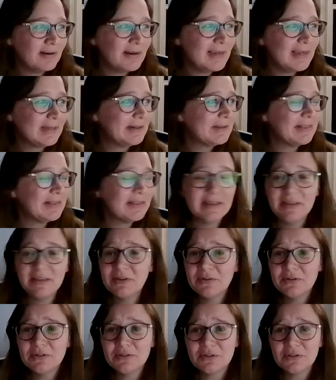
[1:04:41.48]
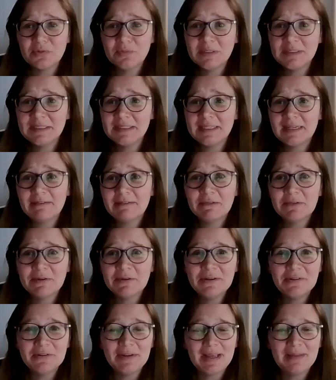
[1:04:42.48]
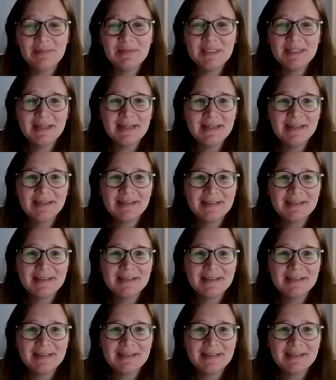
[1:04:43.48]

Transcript: All right. Thank you so much to everyone who came tonight.